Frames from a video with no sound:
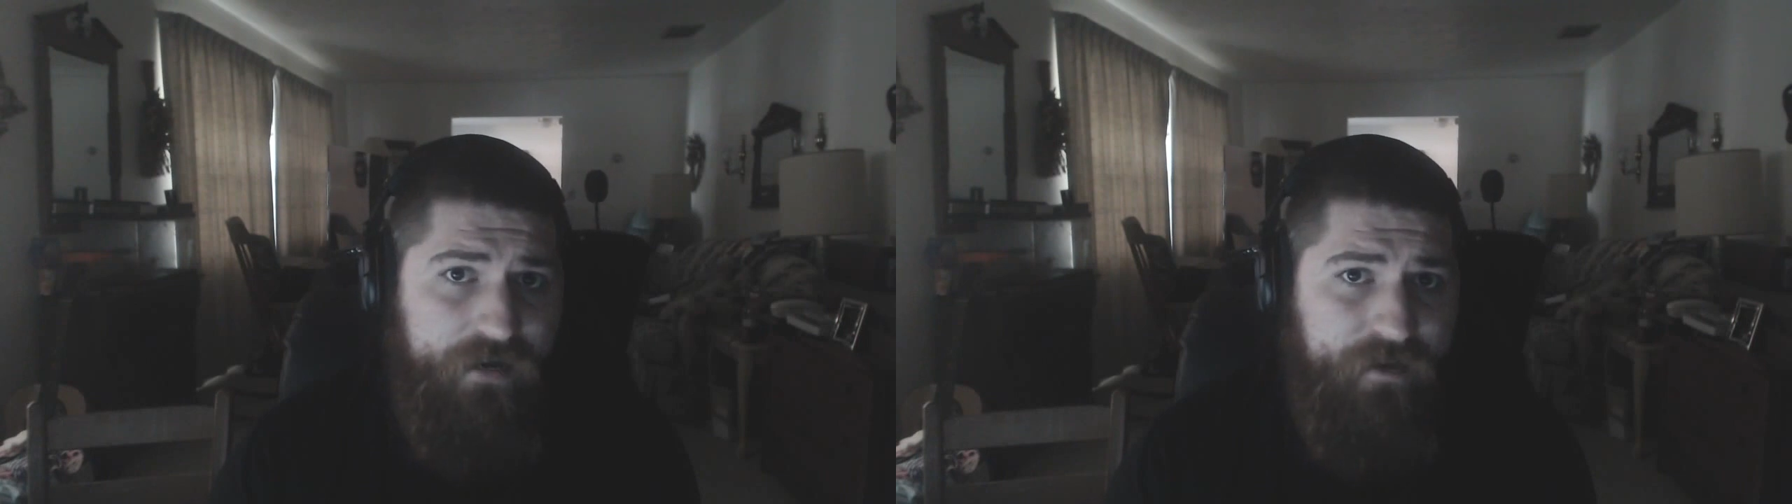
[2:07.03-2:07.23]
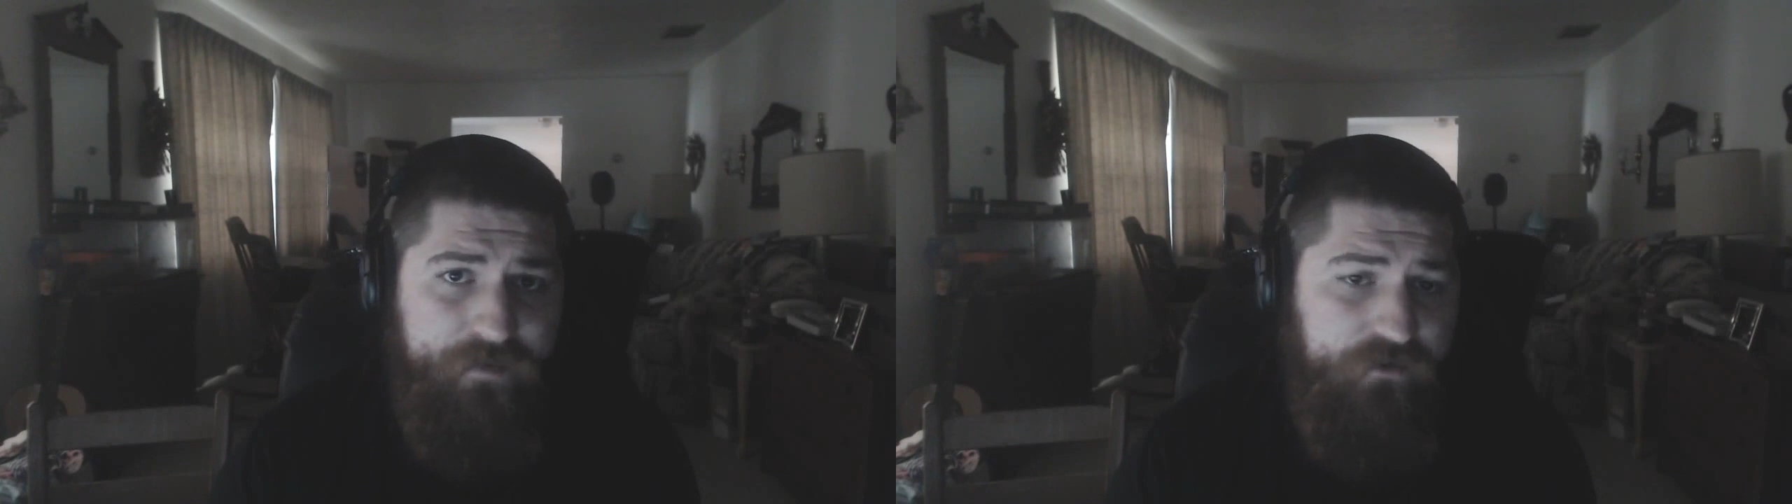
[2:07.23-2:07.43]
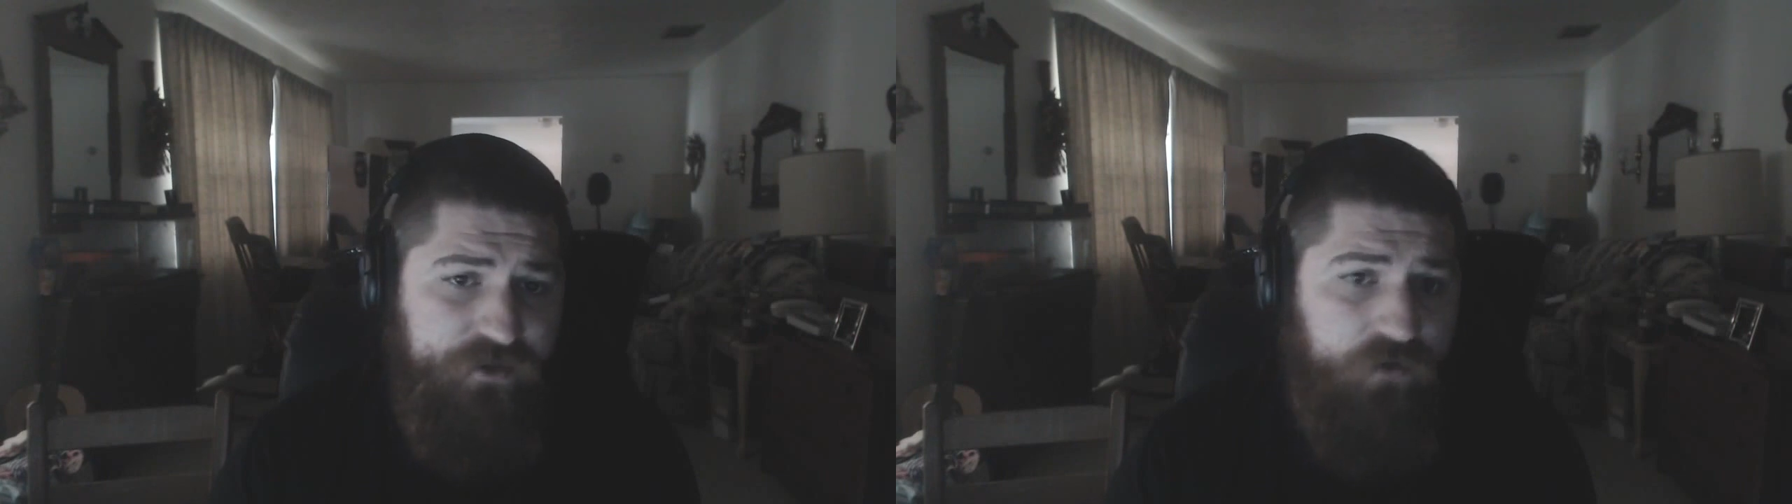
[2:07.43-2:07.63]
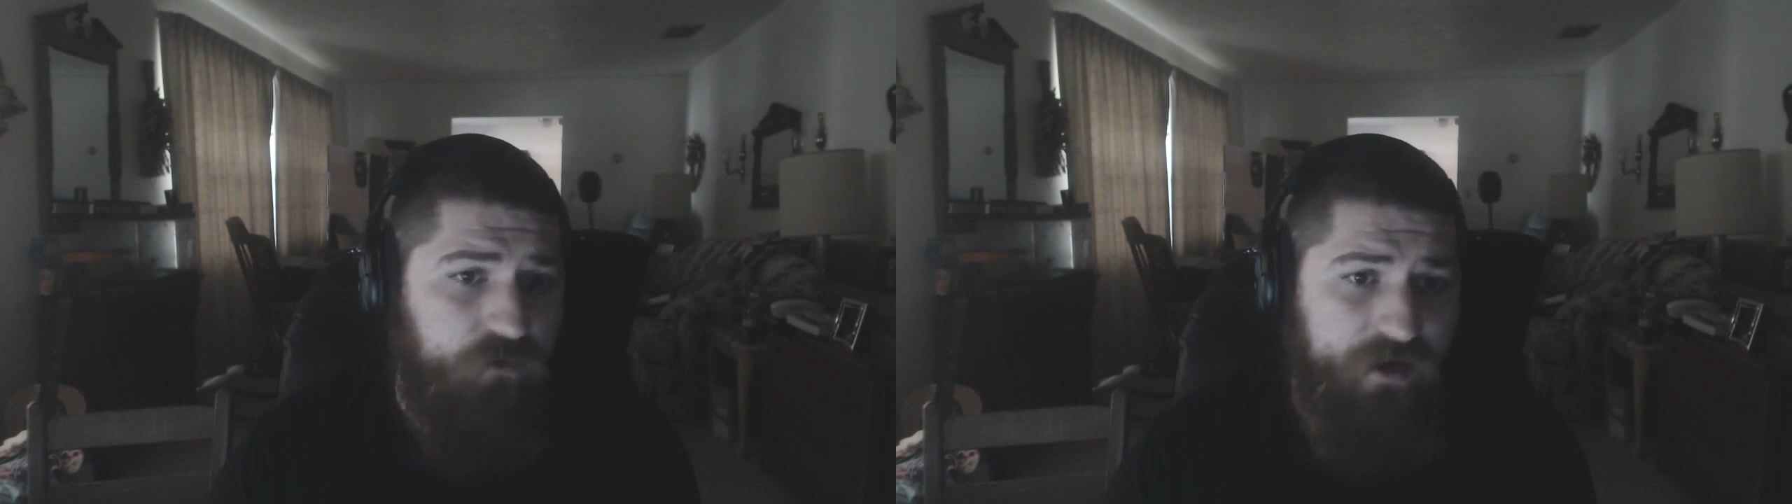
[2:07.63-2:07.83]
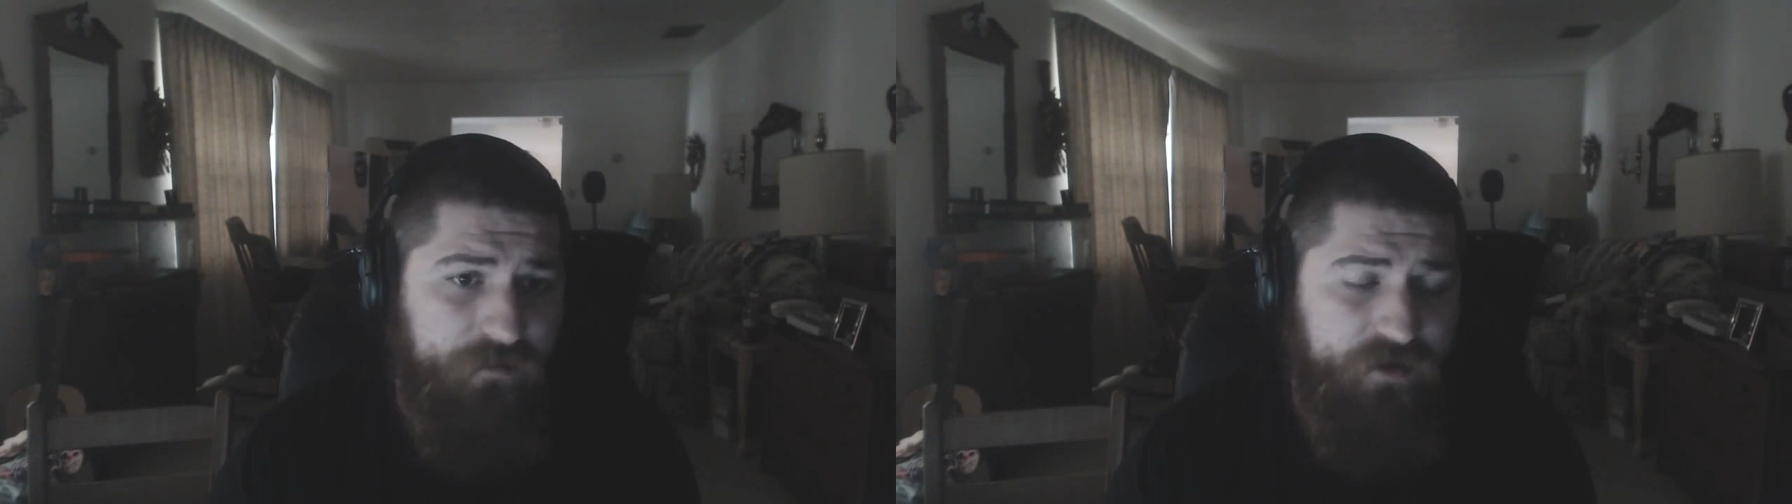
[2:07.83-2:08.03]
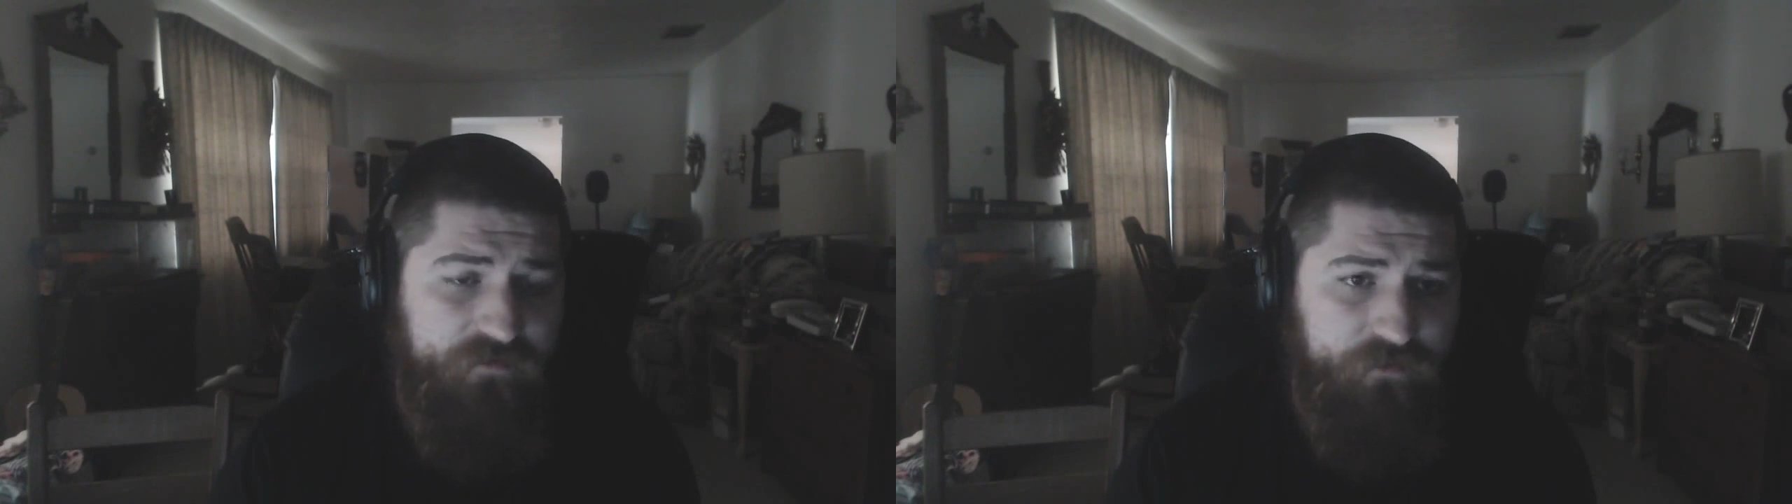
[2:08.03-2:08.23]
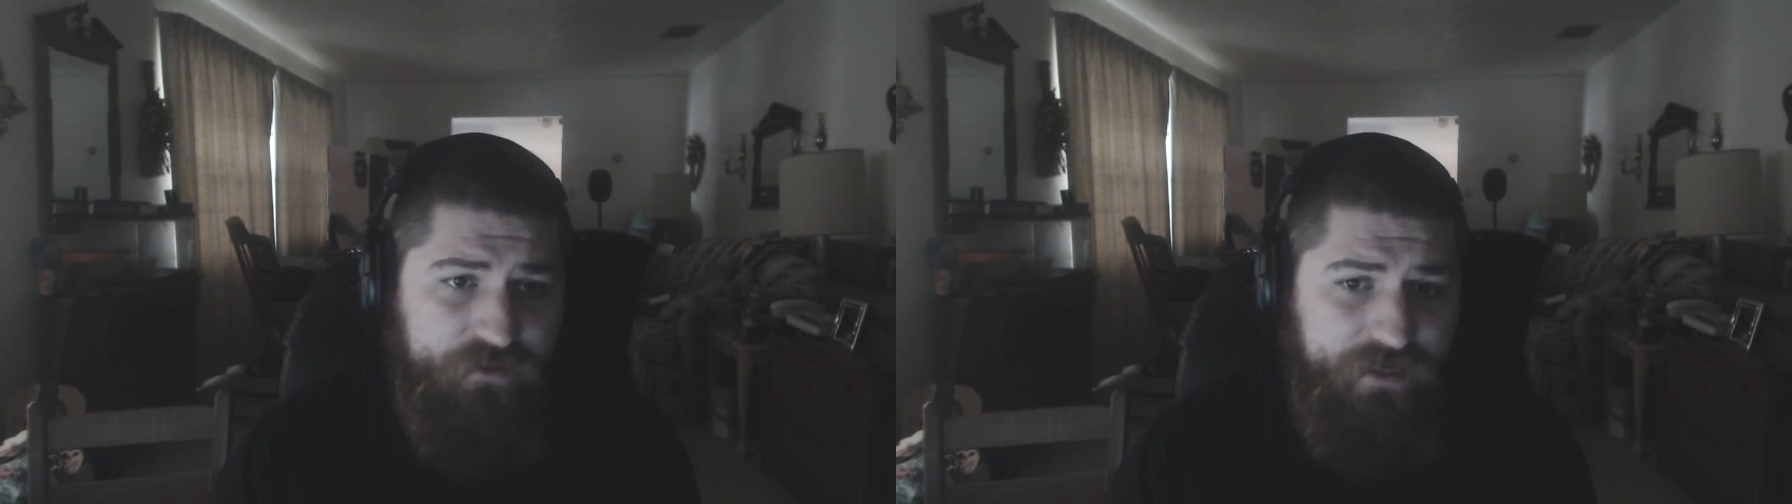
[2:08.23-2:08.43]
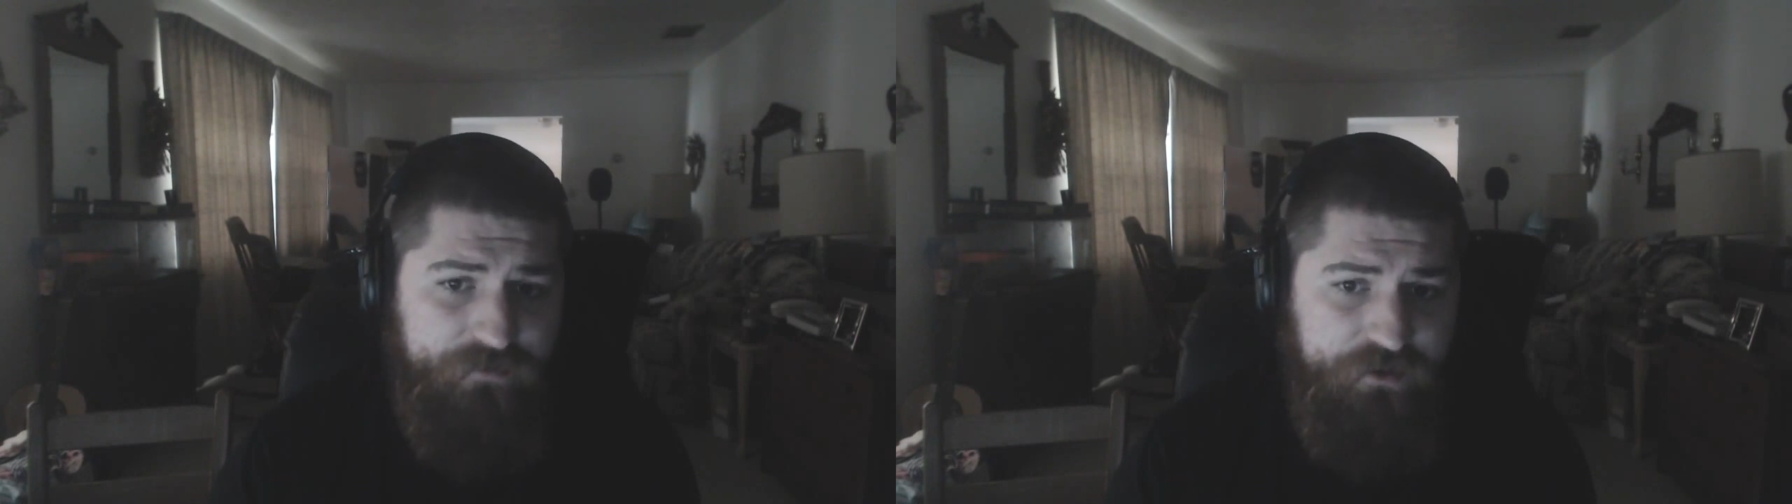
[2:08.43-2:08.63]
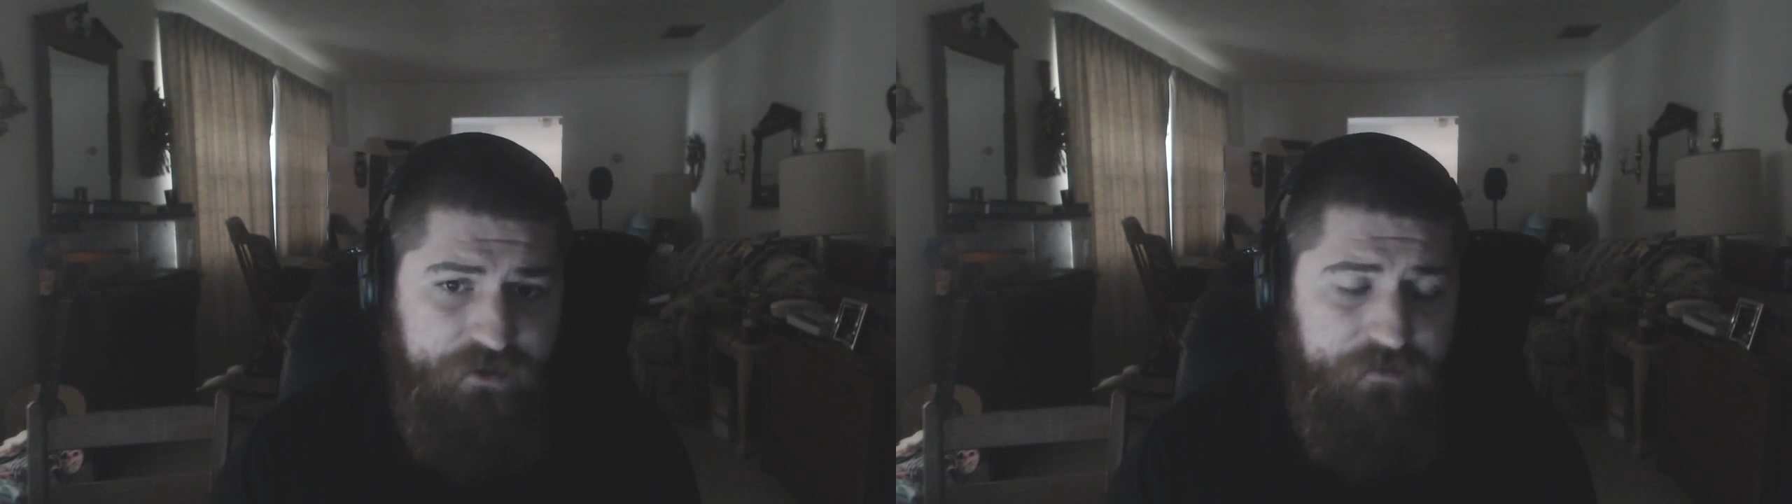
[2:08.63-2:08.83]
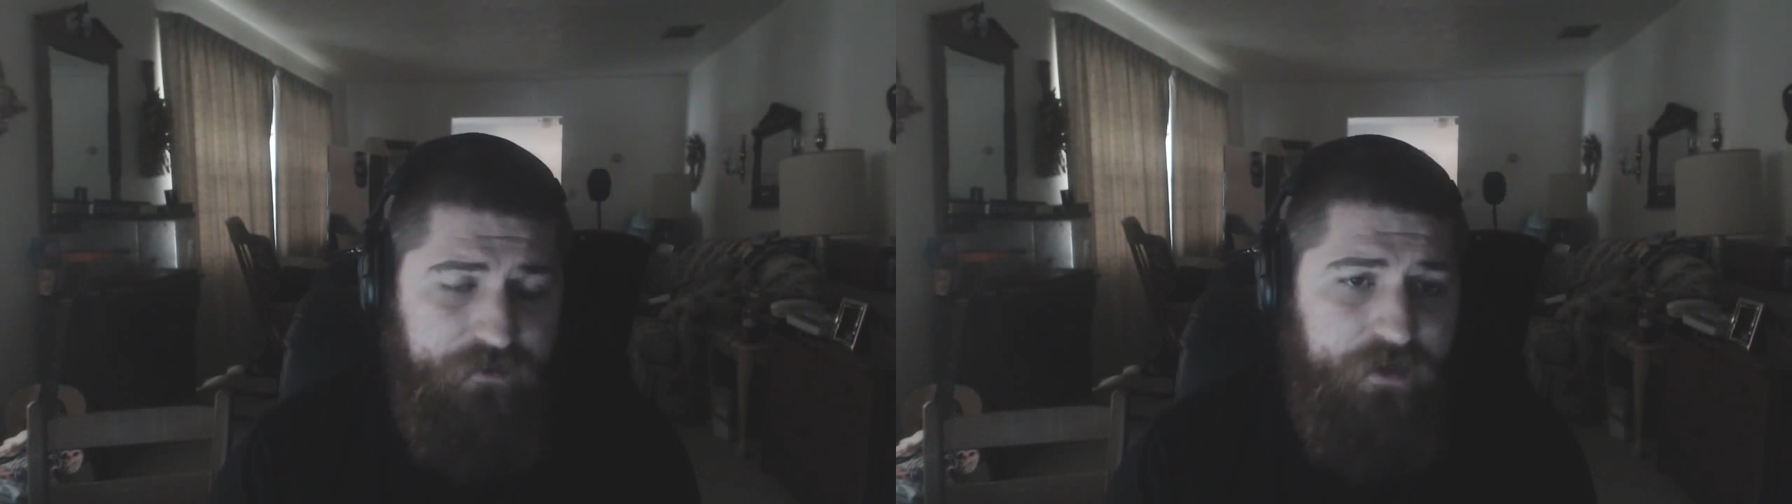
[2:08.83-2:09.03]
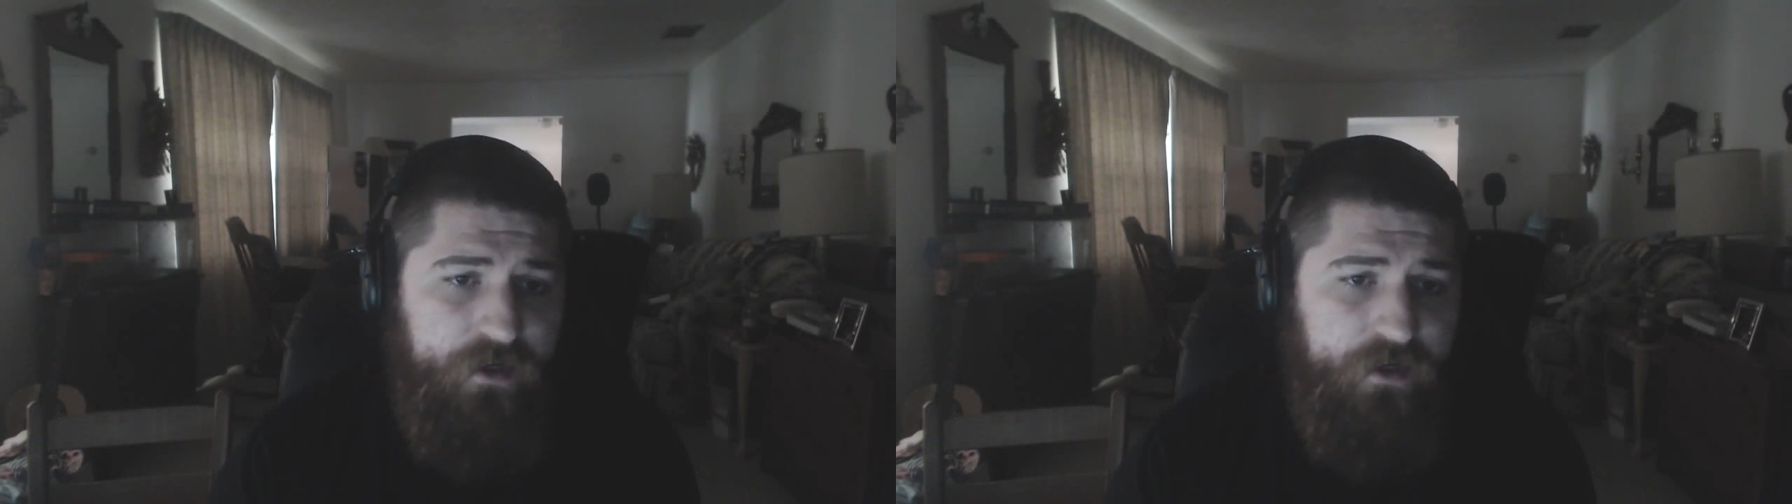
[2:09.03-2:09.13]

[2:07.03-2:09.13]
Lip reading: Maybe you don't want to be a full-time streamer.